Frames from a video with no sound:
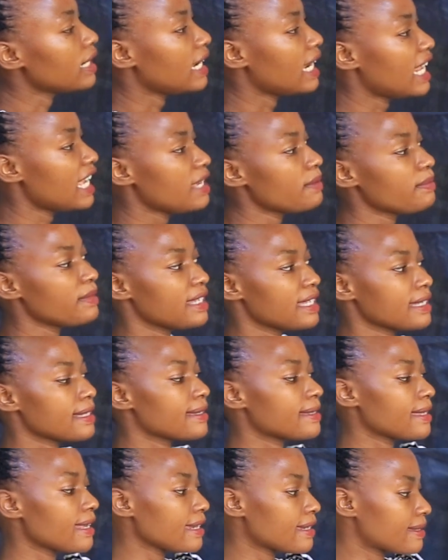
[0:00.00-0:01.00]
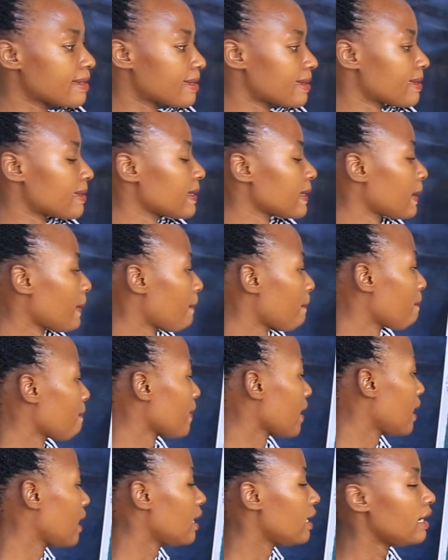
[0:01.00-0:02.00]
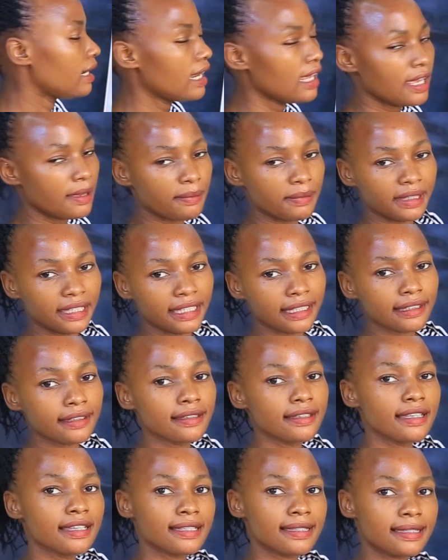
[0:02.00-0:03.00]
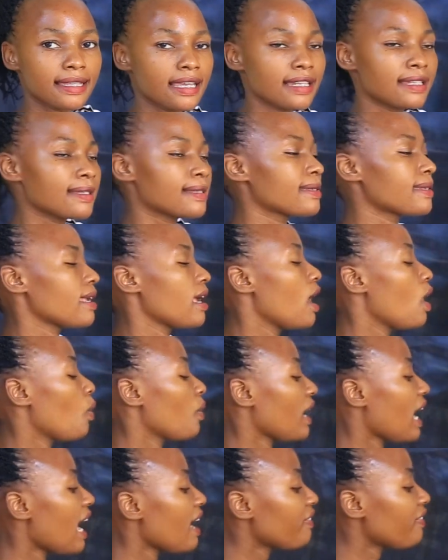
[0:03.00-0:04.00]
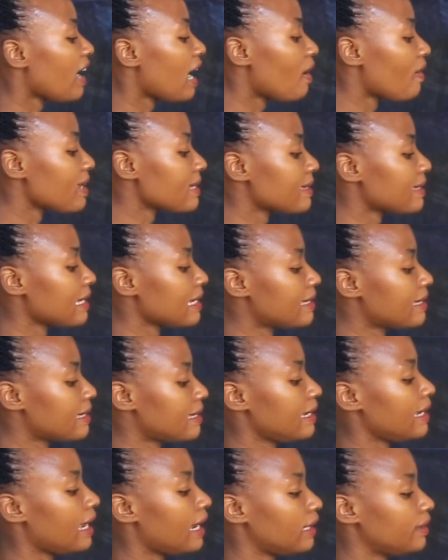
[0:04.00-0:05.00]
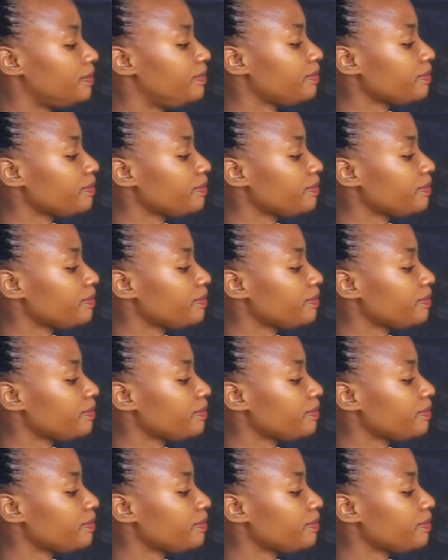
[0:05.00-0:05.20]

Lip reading: naming sets. Naming sets. We have our set here.